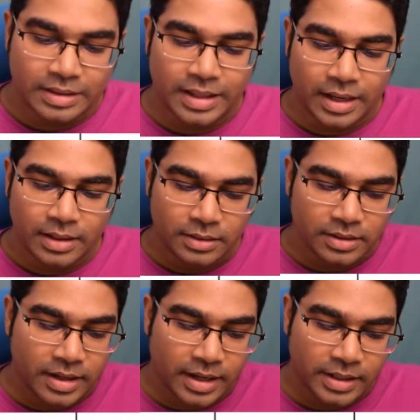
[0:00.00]
then the
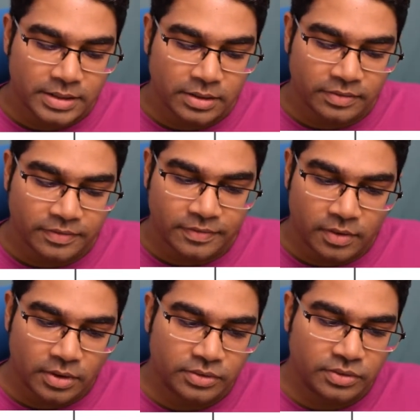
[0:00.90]
direction of the
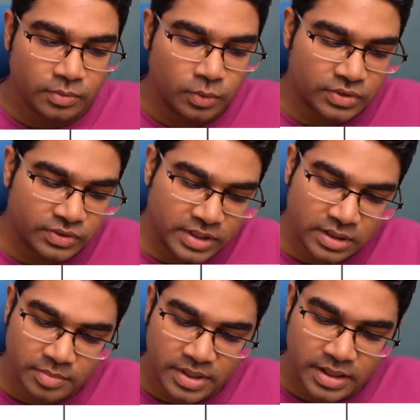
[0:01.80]
force would
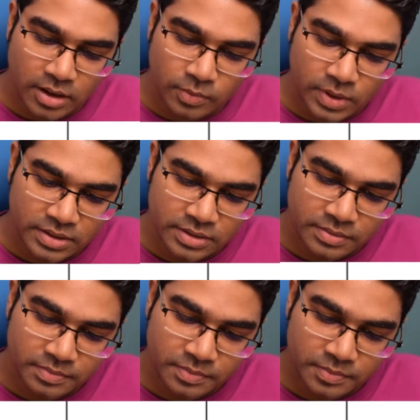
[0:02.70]
still be downwards.
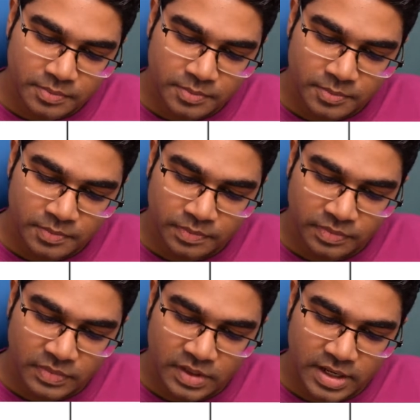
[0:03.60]

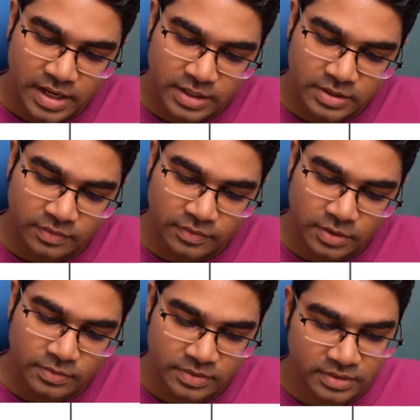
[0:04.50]
The direction of
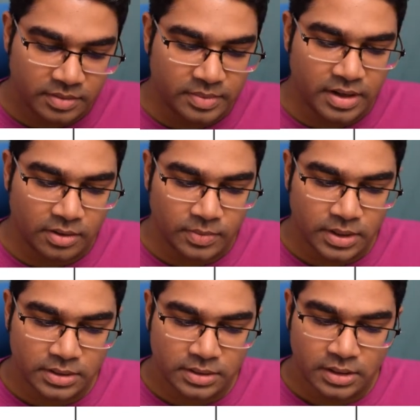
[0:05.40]
force would still be
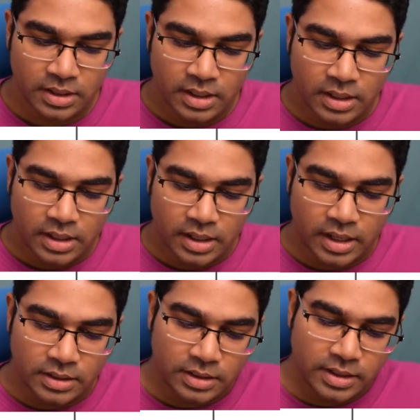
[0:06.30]
downwards.
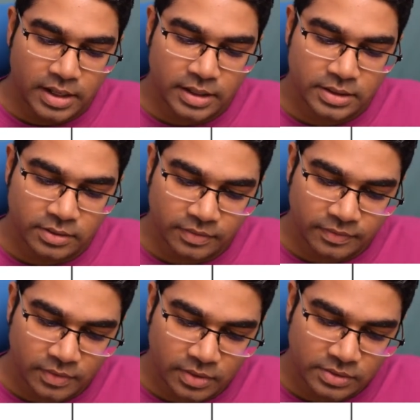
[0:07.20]
And the direction of the
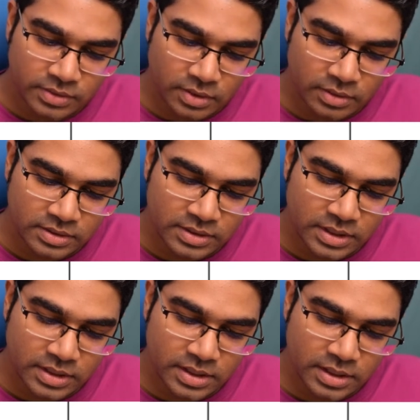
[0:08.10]
force on
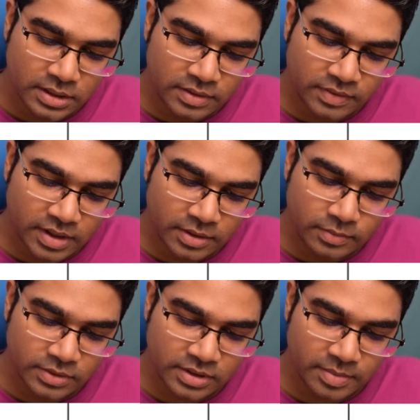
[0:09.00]
CD, if current
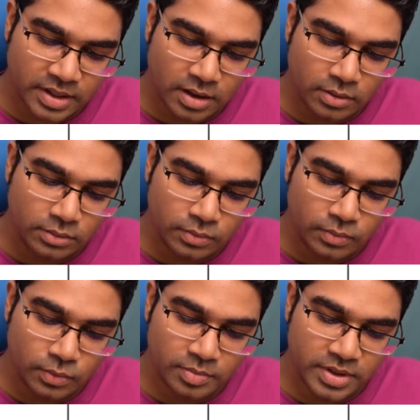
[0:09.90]
was coming out,
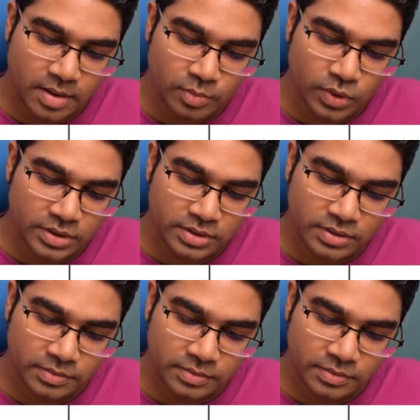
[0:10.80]
would be upwards.